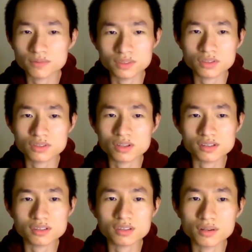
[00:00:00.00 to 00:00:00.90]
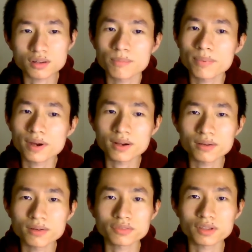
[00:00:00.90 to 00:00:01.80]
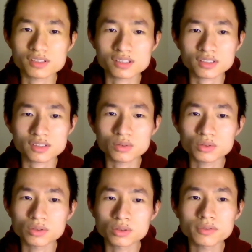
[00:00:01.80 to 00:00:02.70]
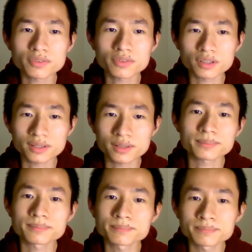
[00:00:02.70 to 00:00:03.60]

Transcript: which is the part of the section 2 for the